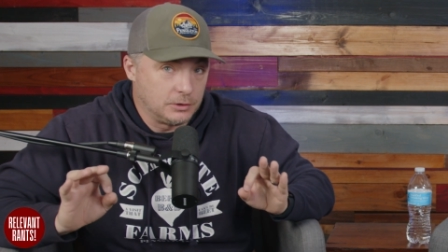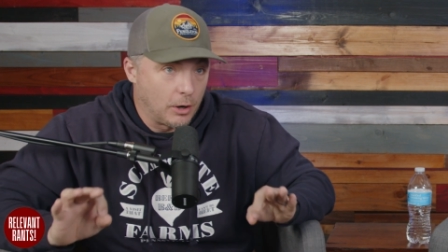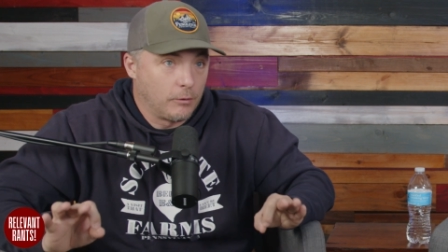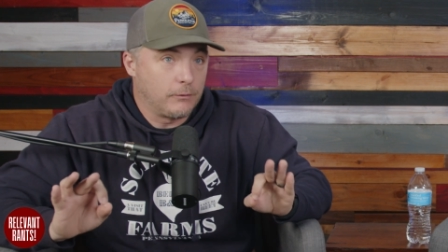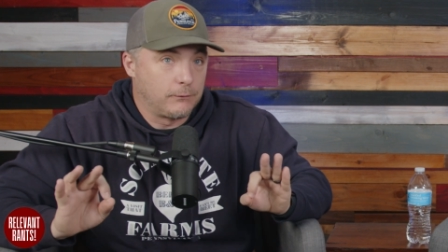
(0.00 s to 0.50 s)

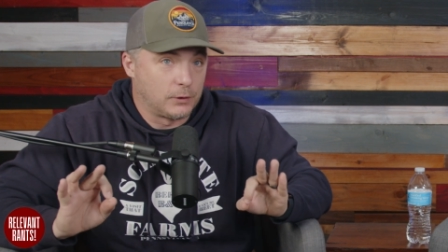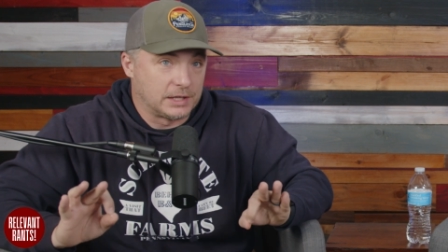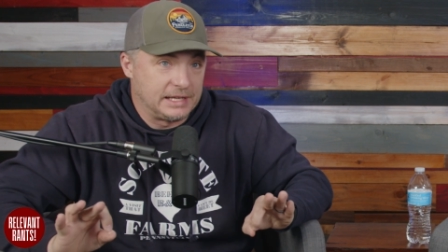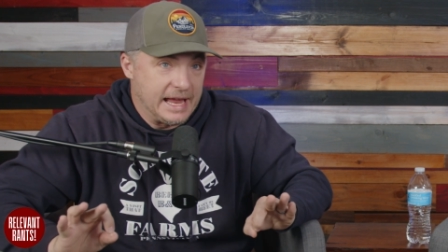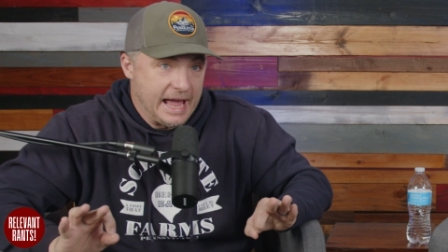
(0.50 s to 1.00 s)
Don't
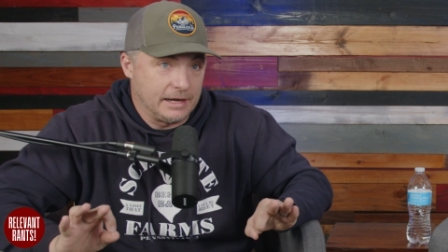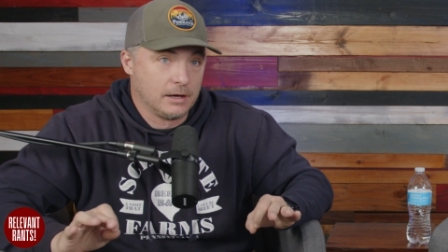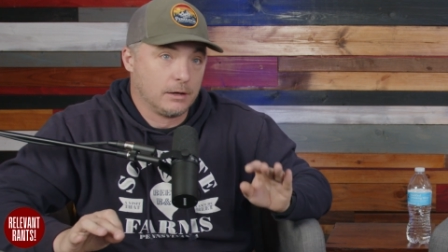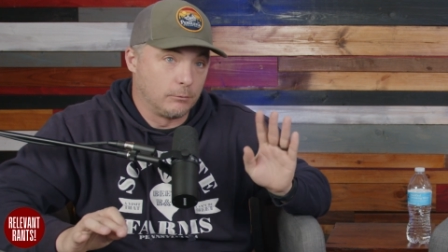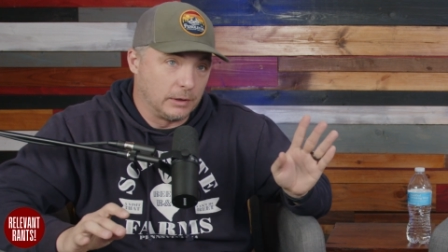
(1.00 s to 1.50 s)
forget
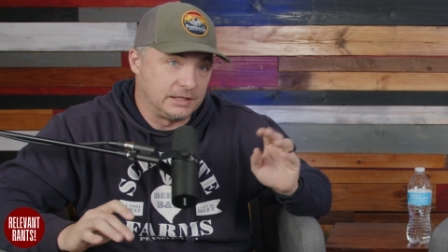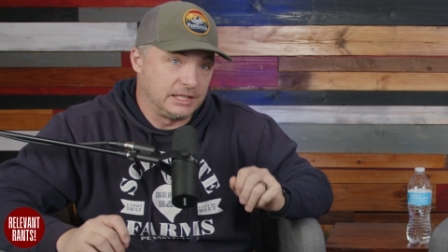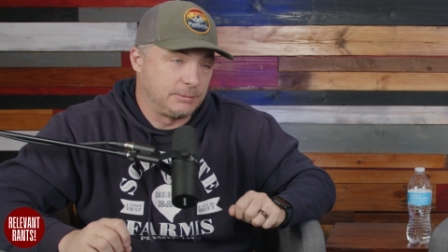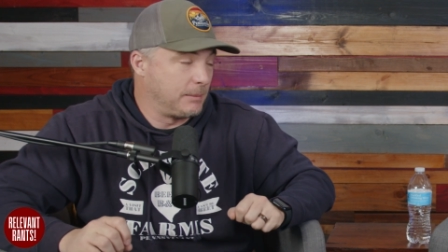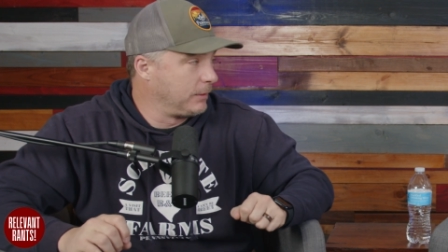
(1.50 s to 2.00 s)
what
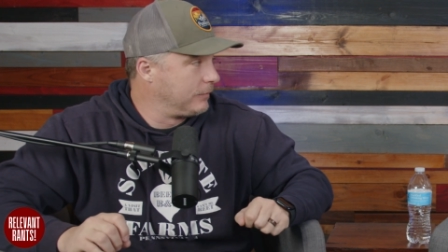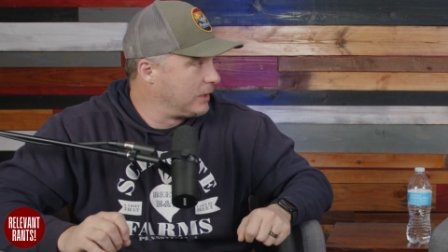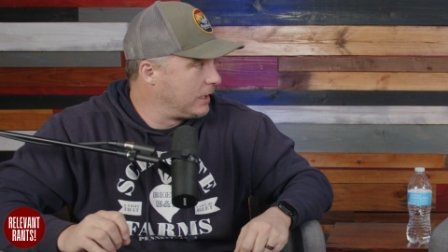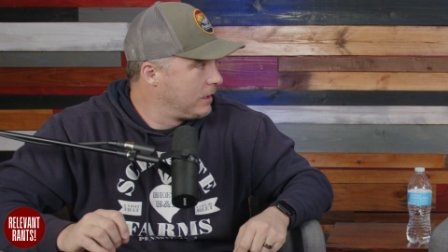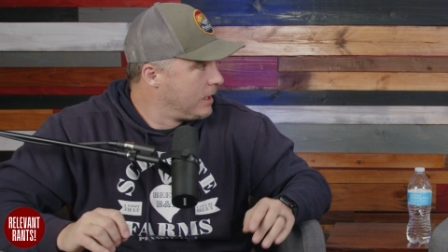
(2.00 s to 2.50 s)
these people have
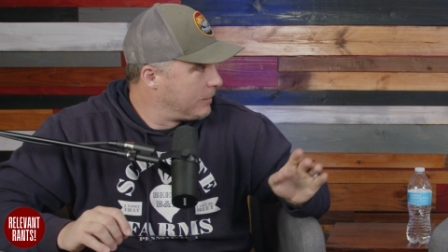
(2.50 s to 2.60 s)
done.